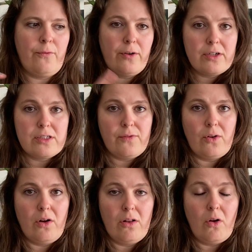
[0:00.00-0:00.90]
first of
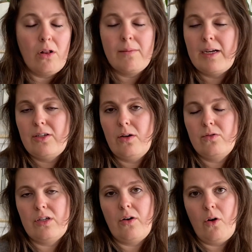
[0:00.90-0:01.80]
all my
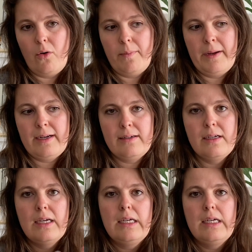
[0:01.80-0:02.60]
totes are open,